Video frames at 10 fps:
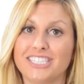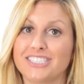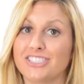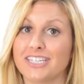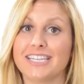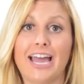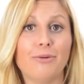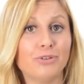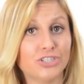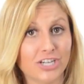is just how
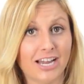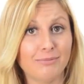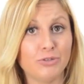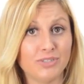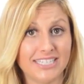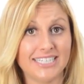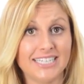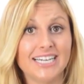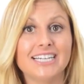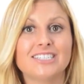much time you need
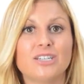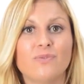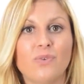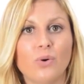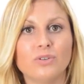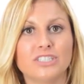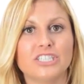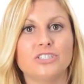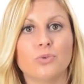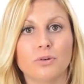to devote to
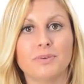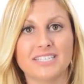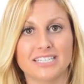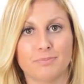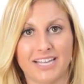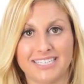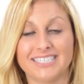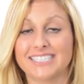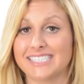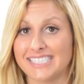your business plan
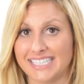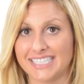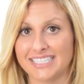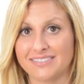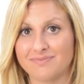to succeed.